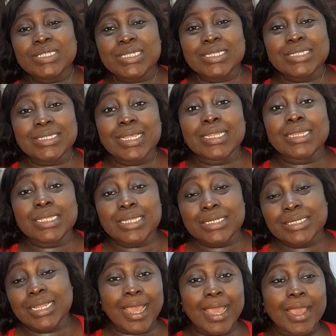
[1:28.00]
things are
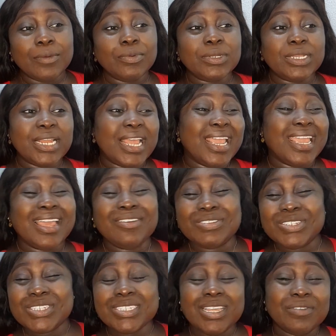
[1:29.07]
things that I would like. I was
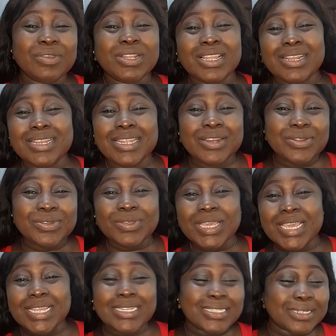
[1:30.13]
just giving a little
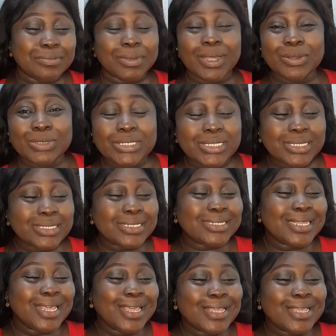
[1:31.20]
hint about it.